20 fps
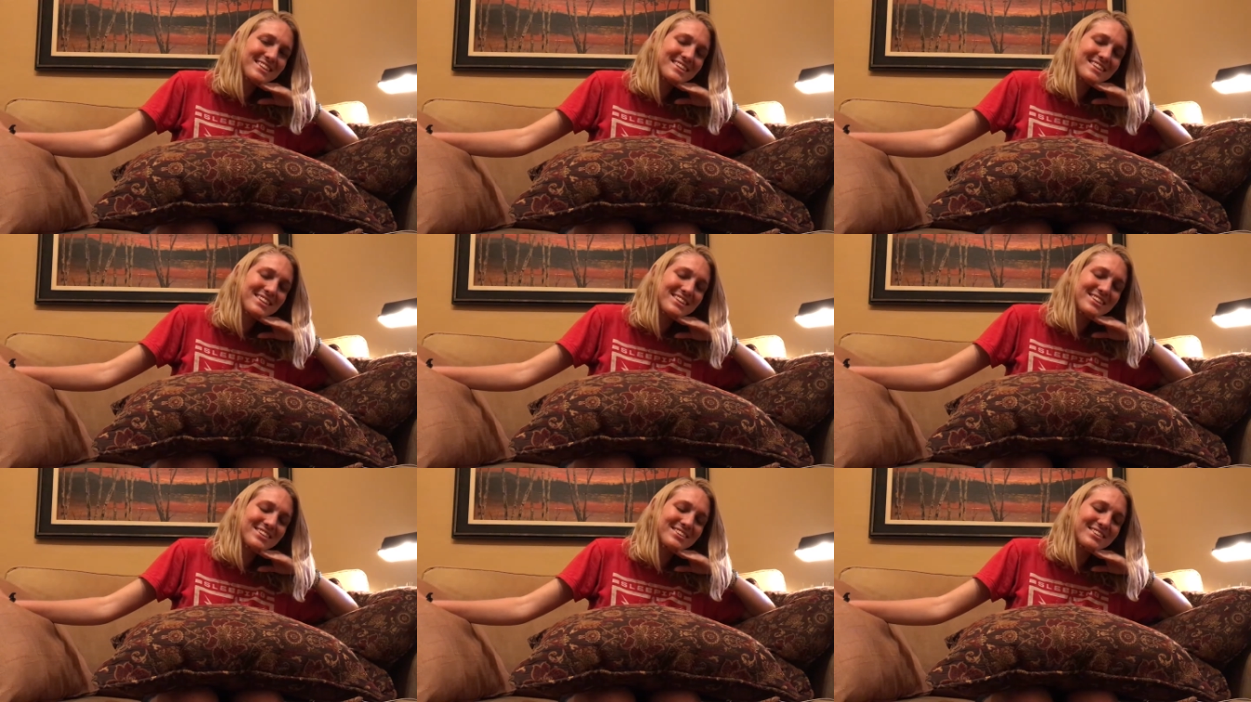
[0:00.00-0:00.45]

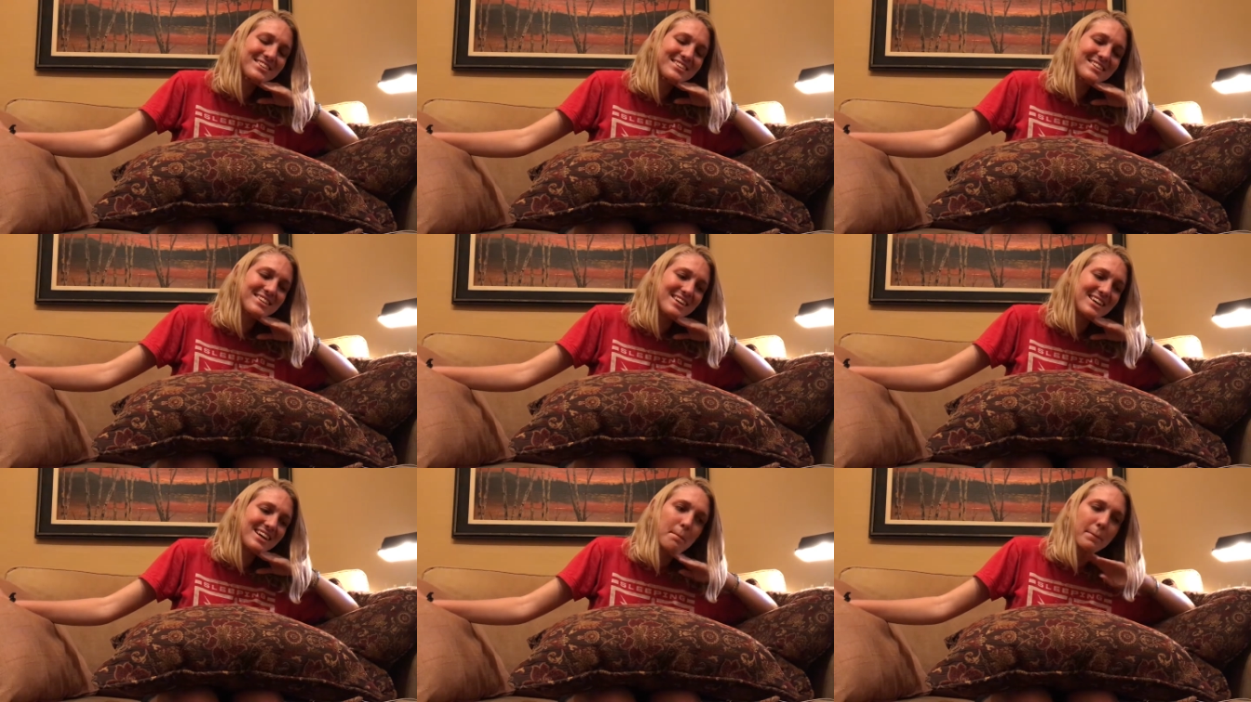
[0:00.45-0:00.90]
soon.
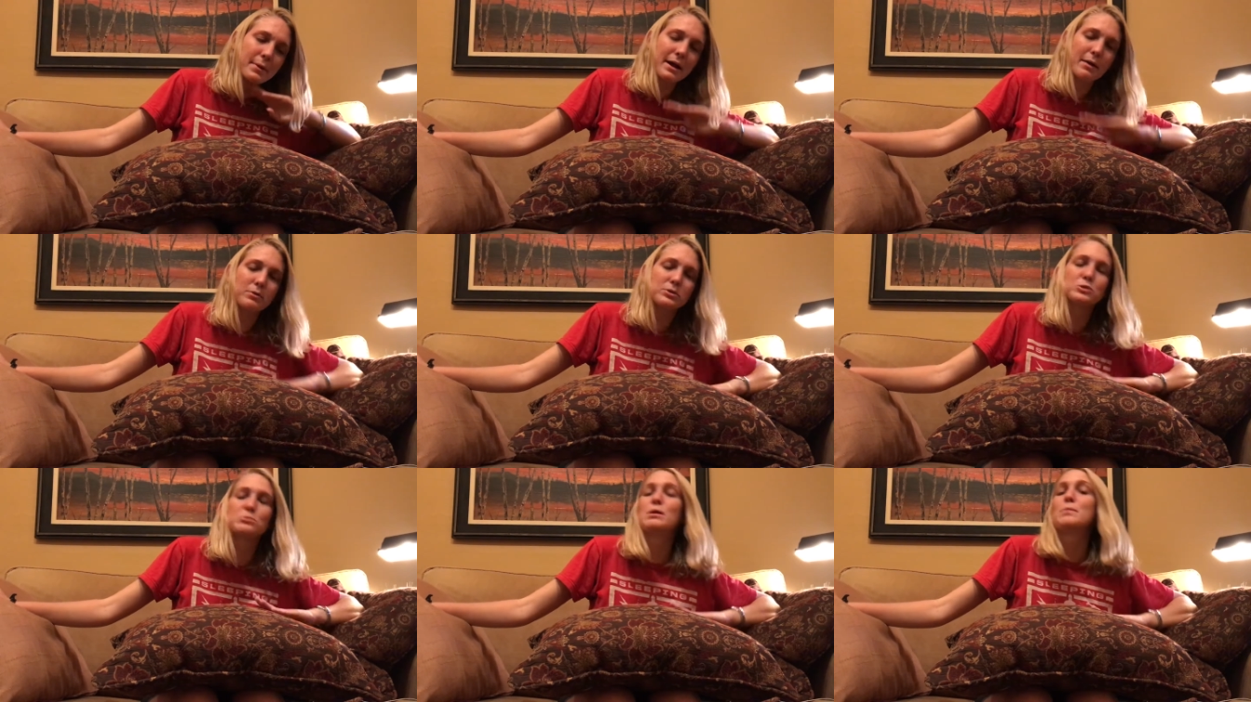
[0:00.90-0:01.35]
But
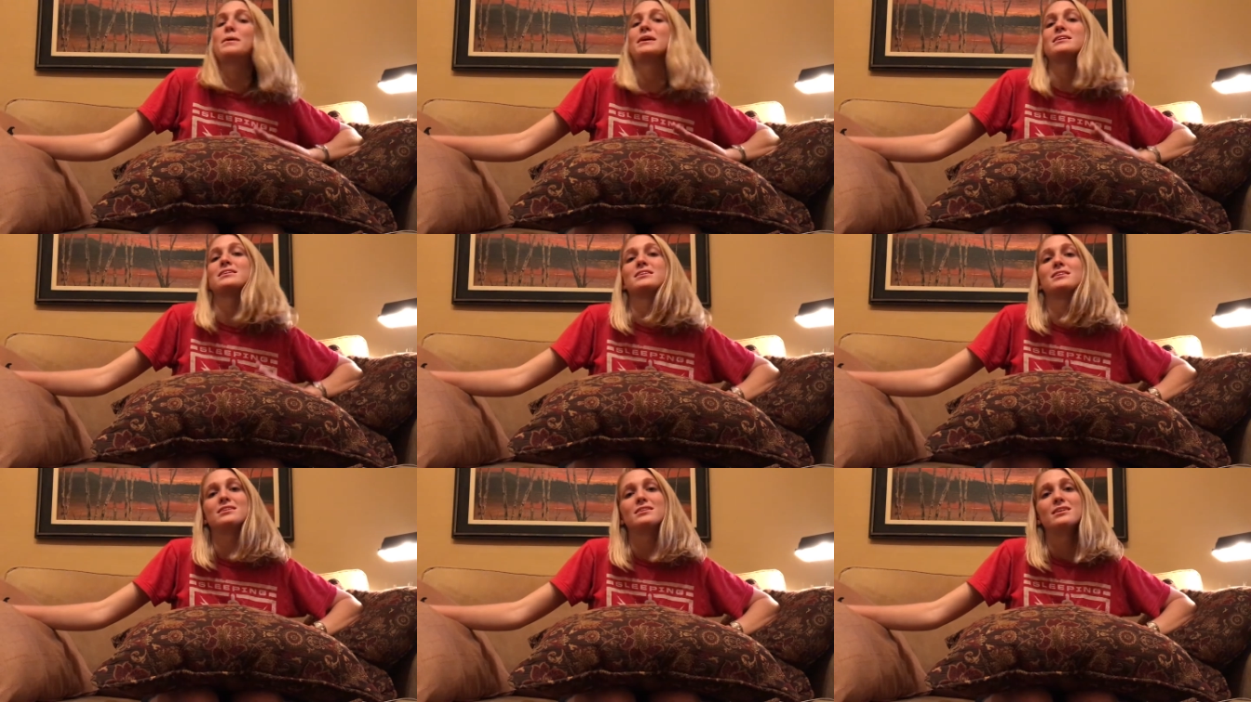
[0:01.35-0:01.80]
I will do my
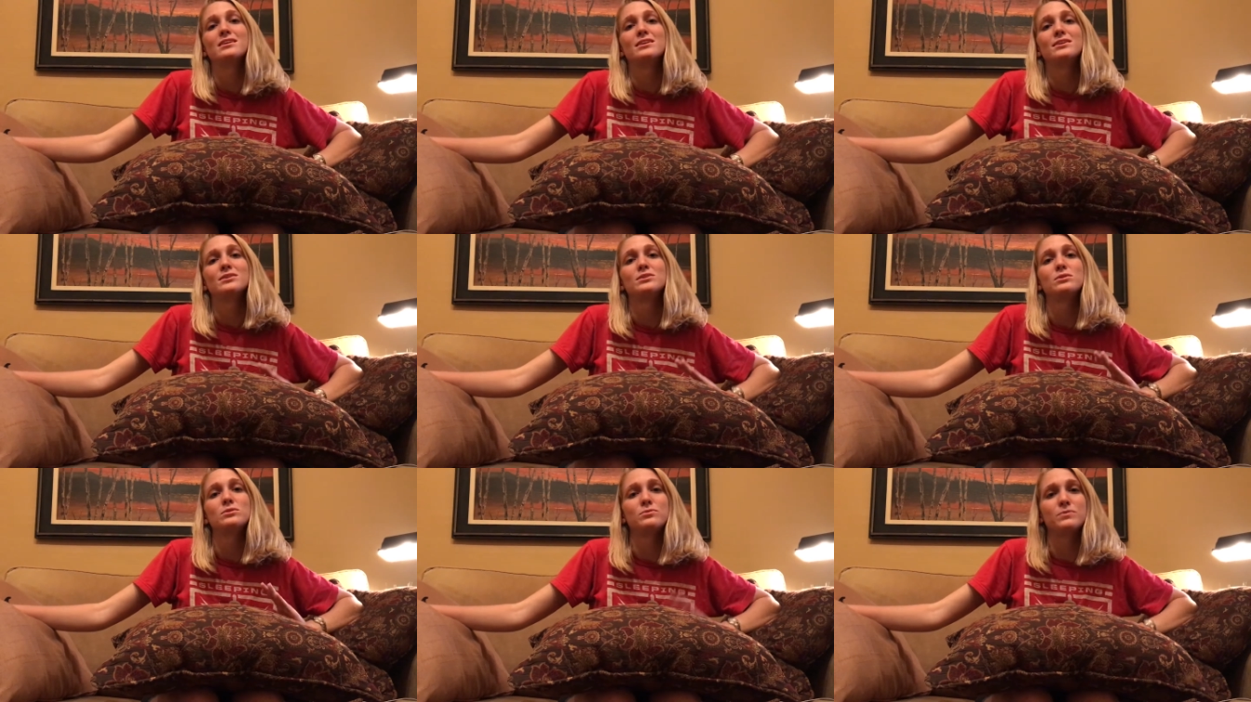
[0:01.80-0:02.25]
best
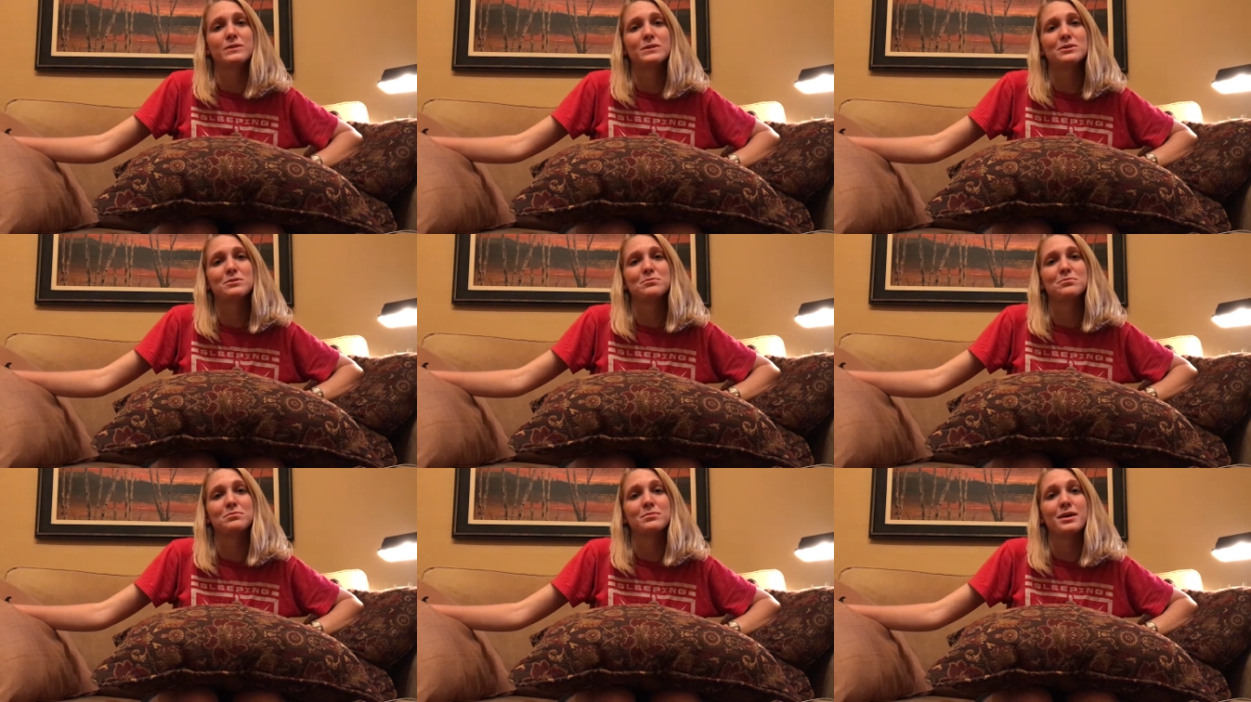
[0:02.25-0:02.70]
to
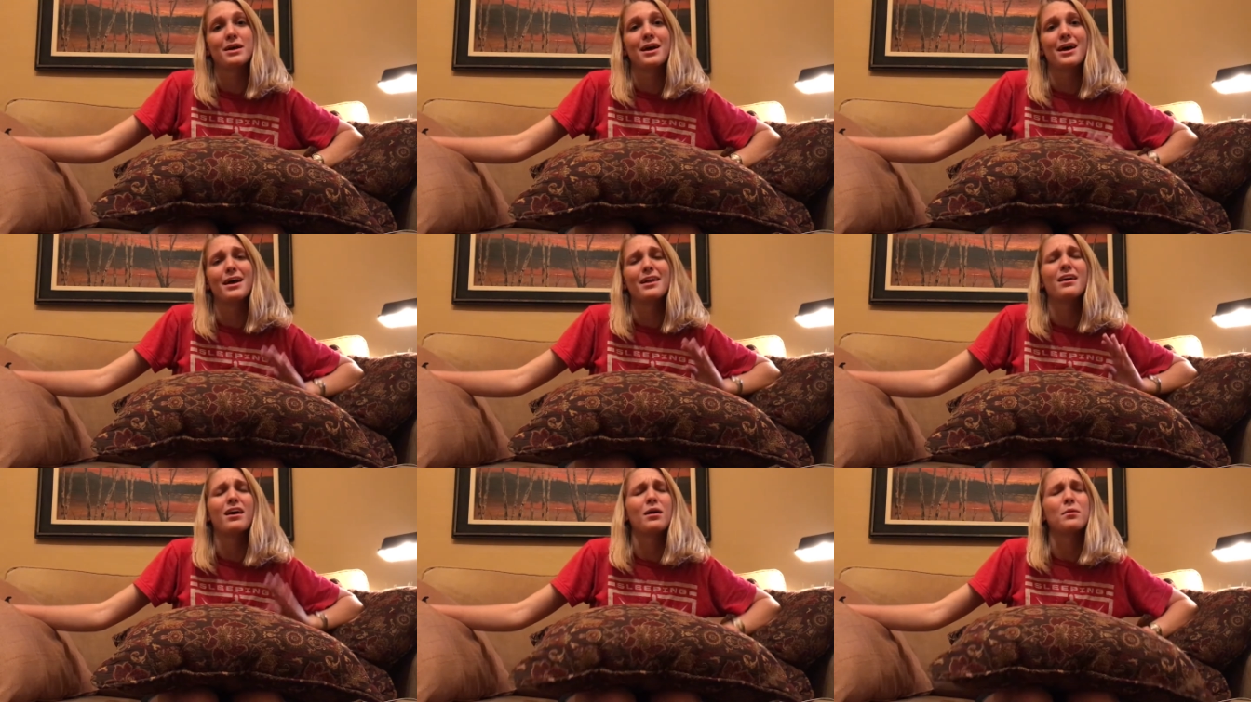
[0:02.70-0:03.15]
film
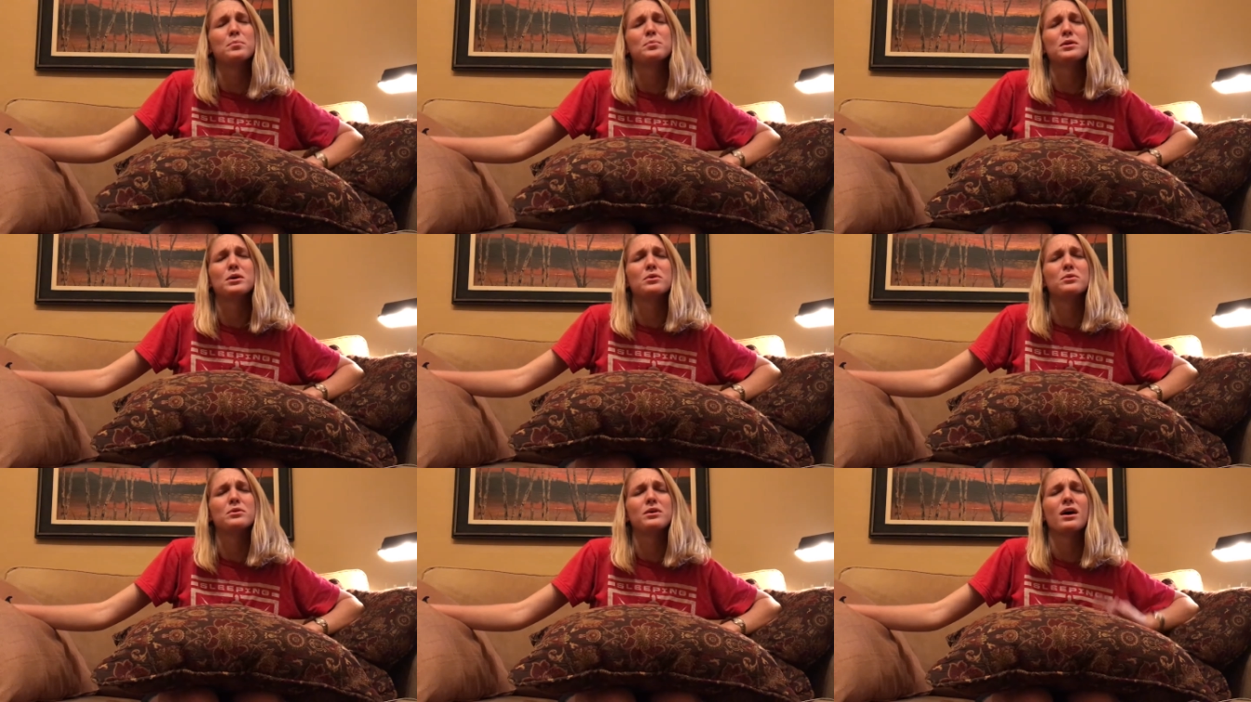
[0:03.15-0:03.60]
and
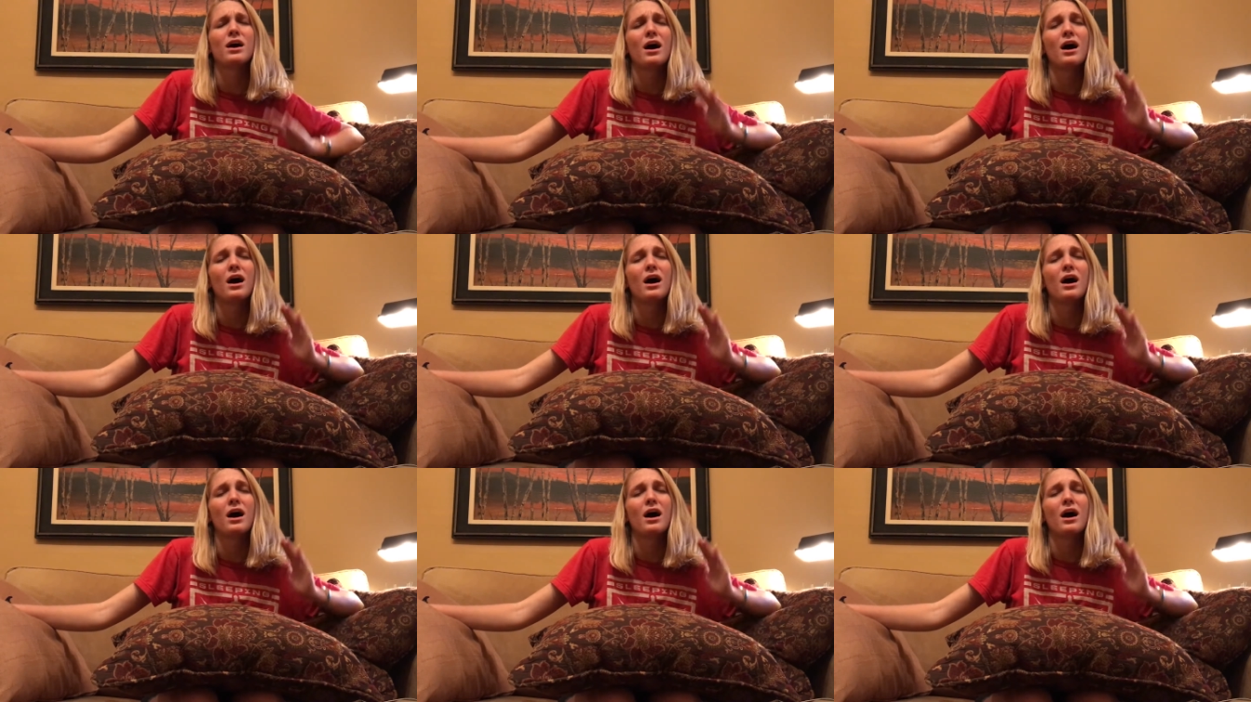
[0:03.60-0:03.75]
upload.